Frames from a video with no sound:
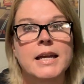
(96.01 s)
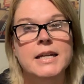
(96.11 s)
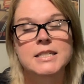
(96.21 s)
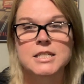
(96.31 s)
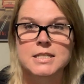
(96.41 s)
and
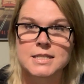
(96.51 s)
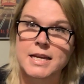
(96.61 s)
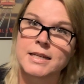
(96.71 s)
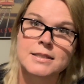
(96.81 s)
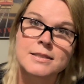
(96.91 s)
I just
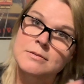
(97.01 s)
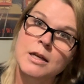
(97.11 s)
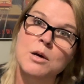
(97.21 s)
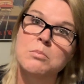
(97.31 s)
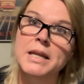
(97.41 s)
set
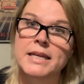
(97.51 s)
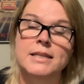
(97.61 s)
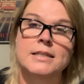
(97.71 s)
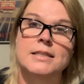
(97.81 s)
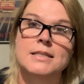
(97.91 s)
a
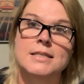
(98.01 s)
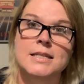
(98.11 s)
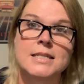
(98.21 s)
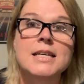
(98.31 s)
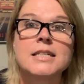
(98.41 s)
blanket
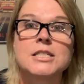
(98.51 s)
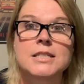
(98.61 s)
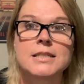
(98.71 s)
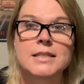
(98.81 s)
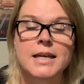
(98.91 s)

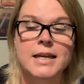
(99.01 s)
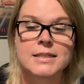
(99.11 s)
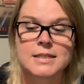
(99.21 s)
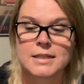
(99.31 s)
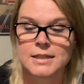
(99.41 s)
intention that